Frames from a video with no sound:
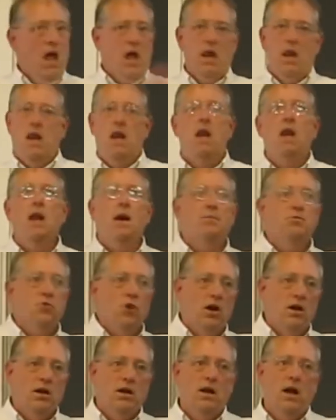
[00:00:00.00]
and ended up
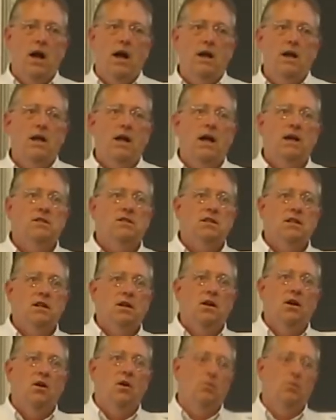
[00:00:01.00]
trying to die in the I C U.